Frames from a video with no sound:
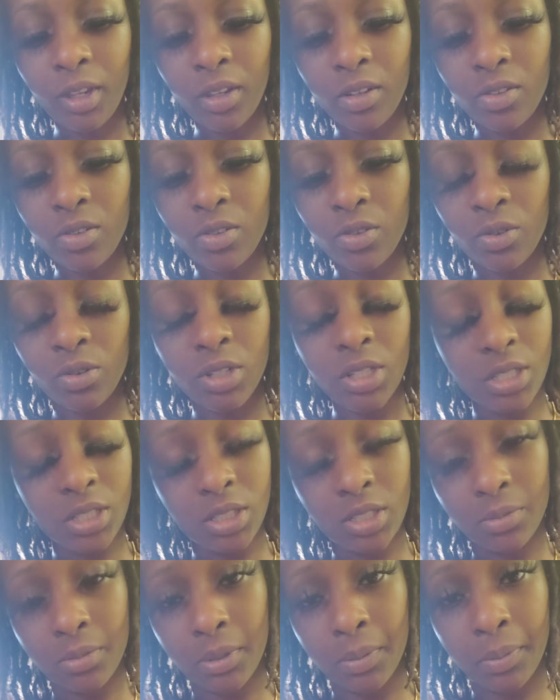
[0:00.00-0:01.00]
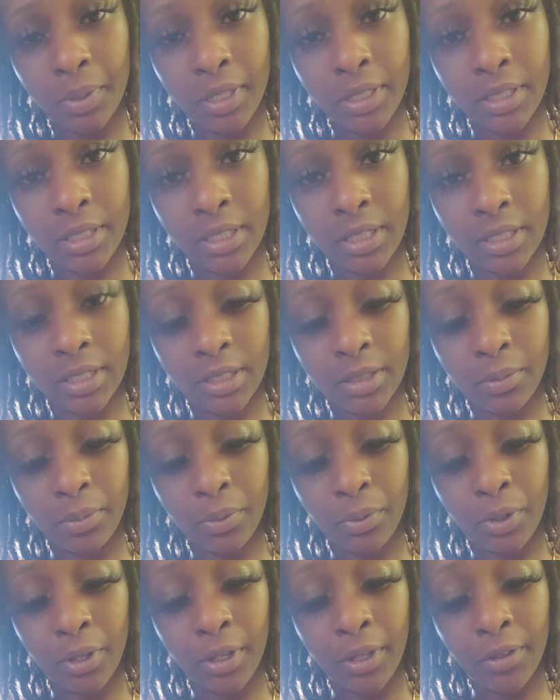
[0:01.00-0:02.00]
So this is something basic and
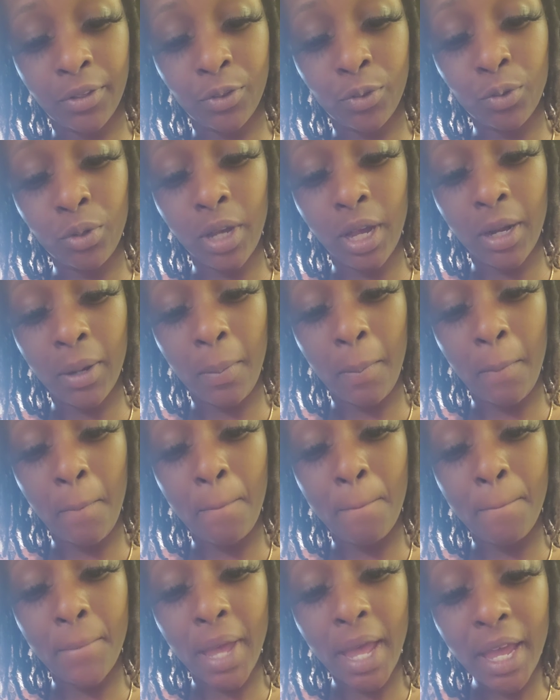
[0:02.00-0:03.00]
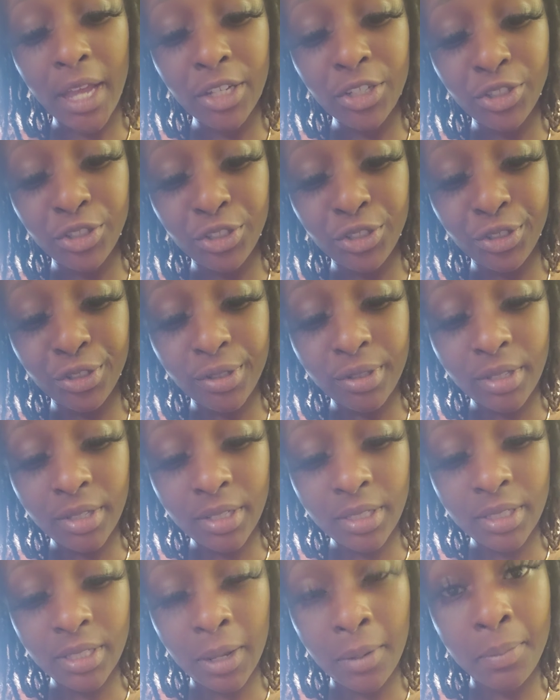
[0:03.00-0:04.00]
simple. You gotta master
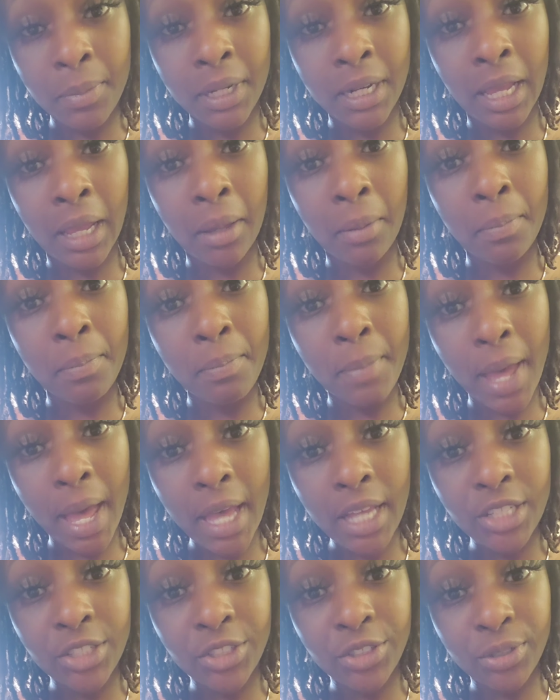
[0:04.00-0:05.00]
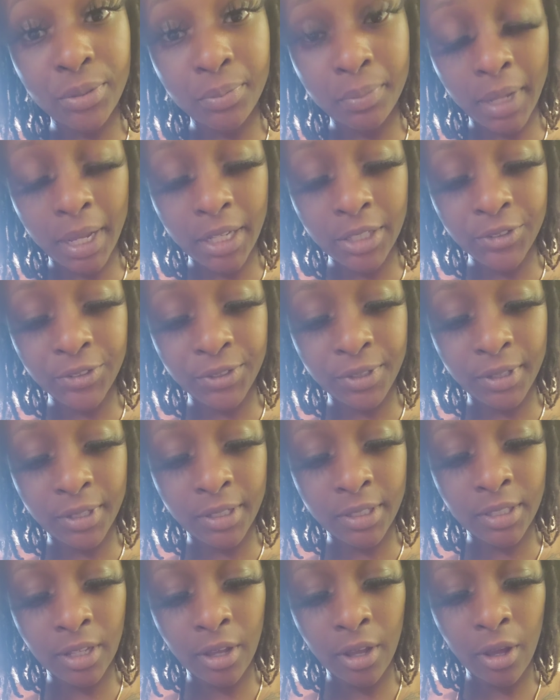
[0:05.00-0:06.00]
this. I mean, like, master
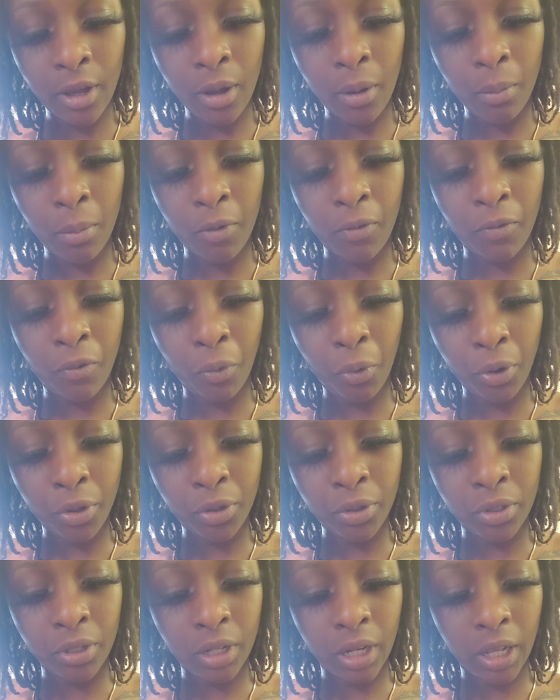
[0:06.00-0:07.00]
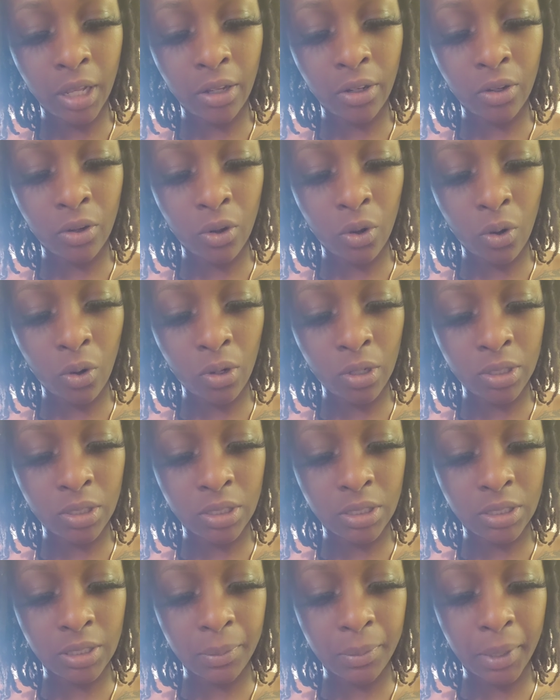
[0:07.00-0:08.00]
this before you can, like, go on to
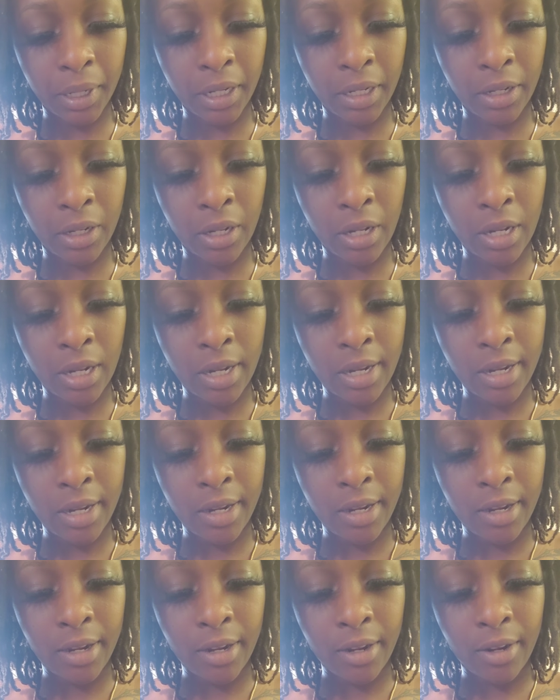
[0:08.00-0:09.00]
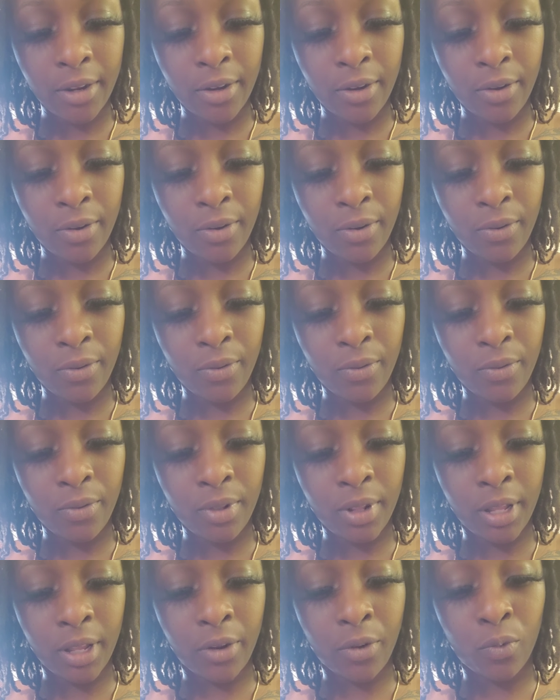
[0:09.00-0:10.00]
somebody,
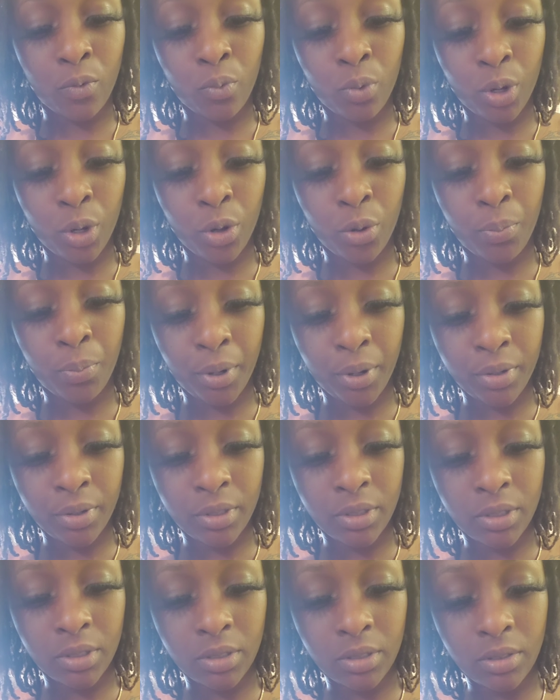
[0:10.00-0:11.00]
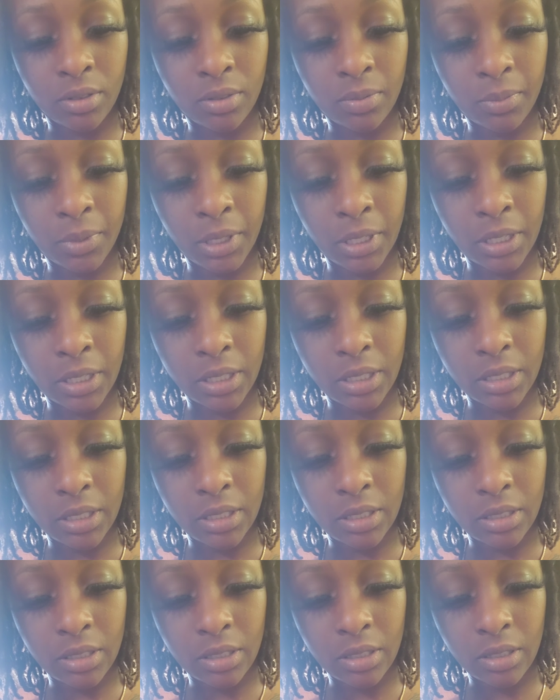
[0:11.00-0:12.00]
like a real person.
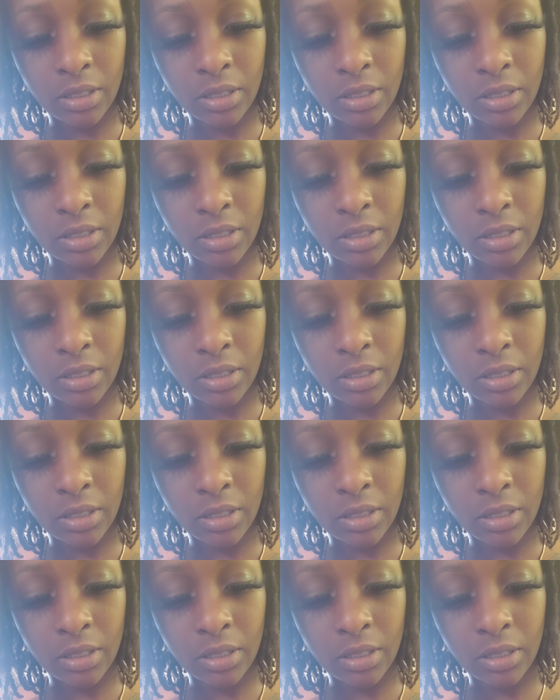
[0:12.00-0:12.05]
Because